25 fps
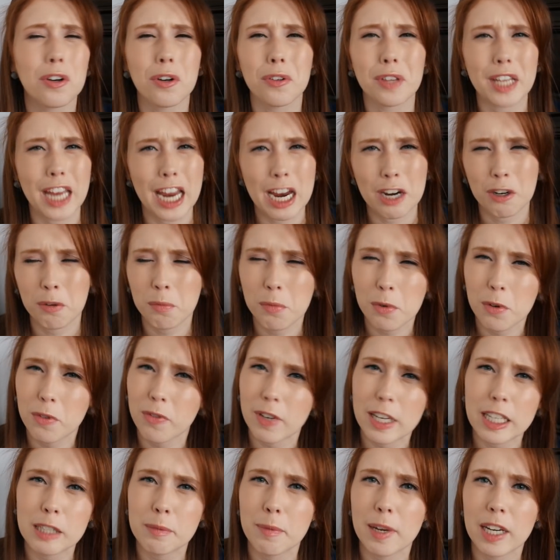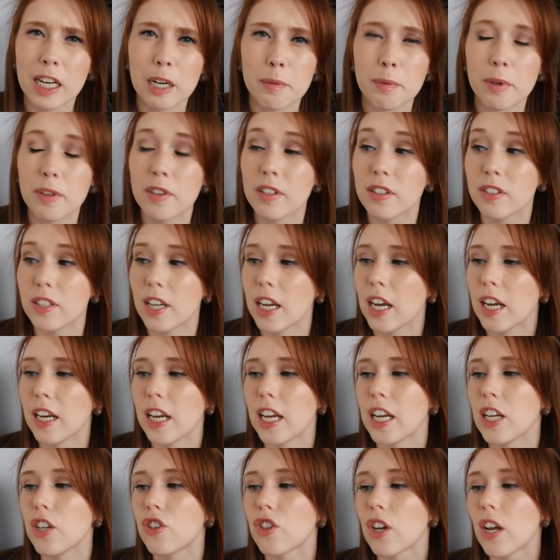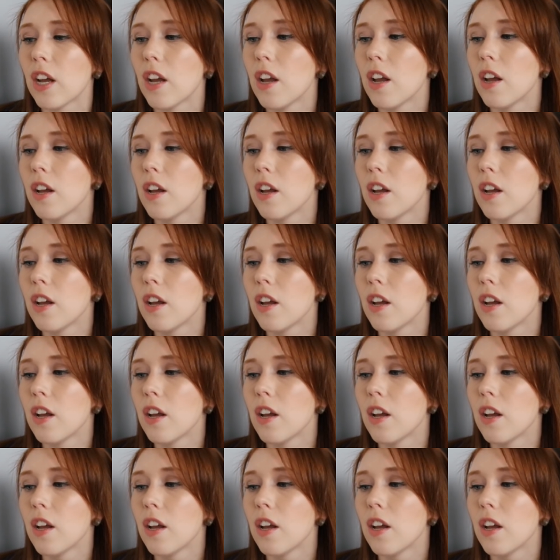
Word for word: earth can't remove face makeup in this day and age?